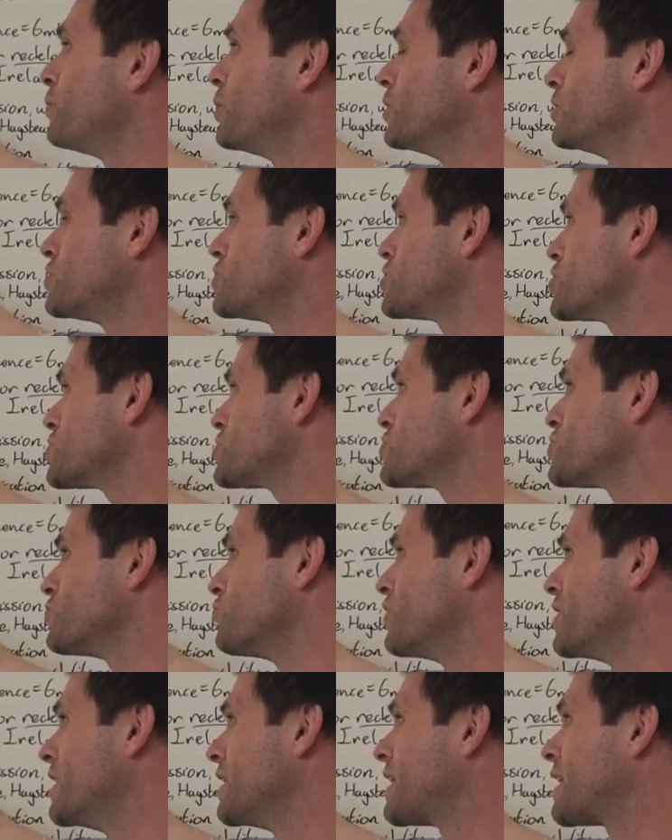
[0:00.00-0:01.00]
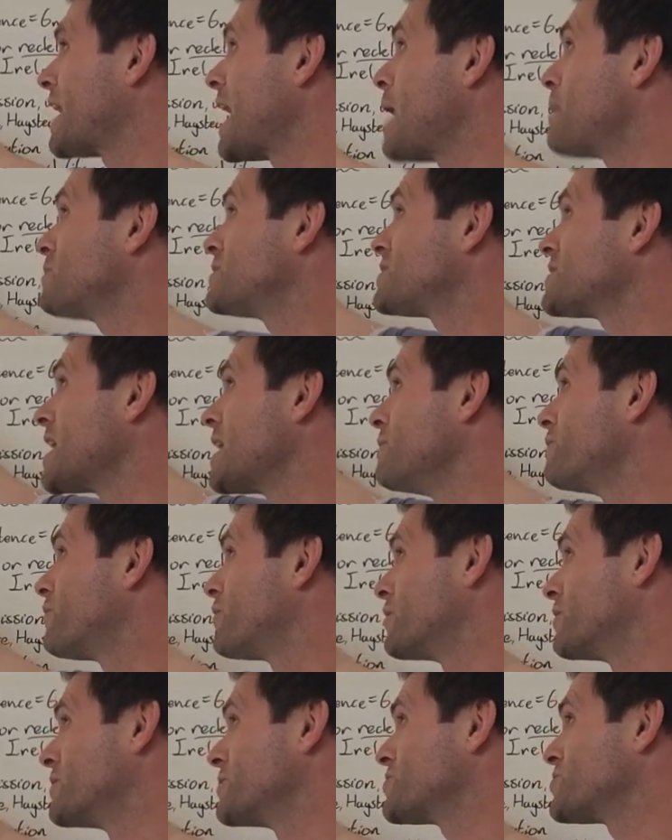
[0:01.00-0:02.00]
but just to recap, same
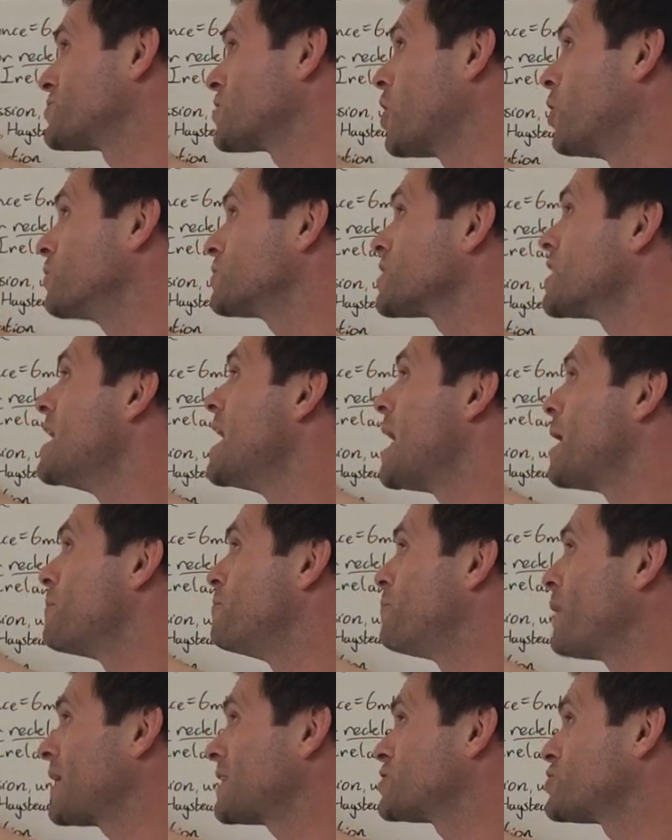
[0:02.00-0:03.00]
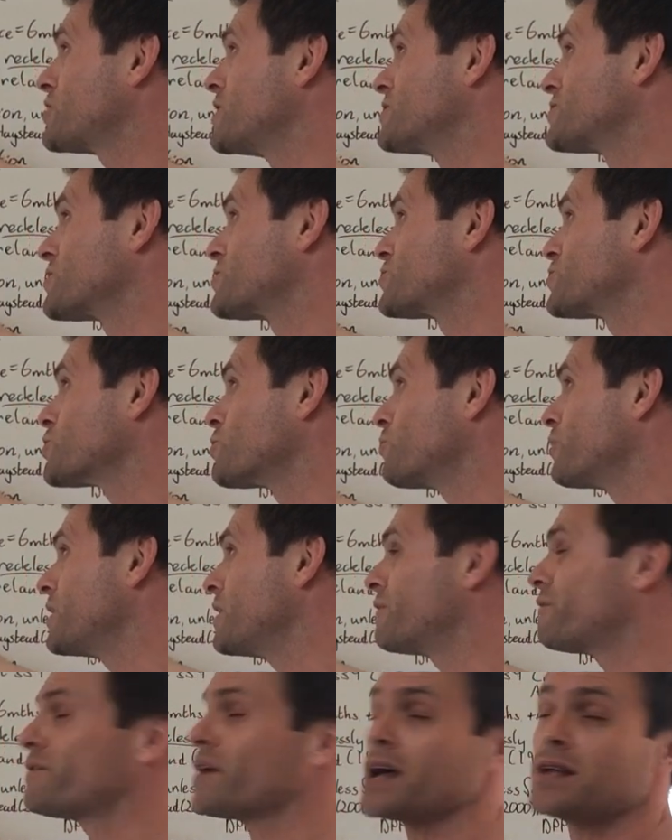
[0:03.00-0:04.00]
for an assault, a battery is a
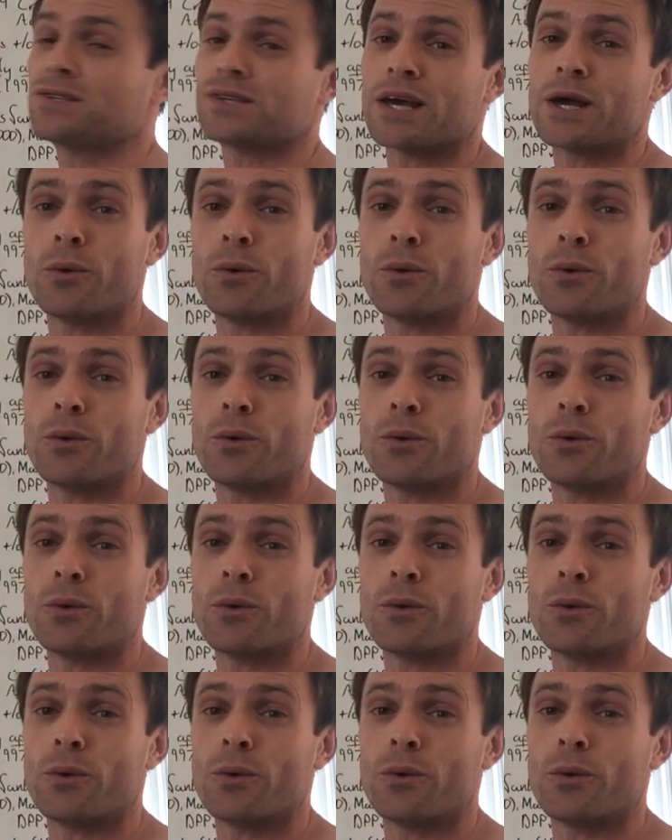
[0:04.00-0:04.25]
summary offence.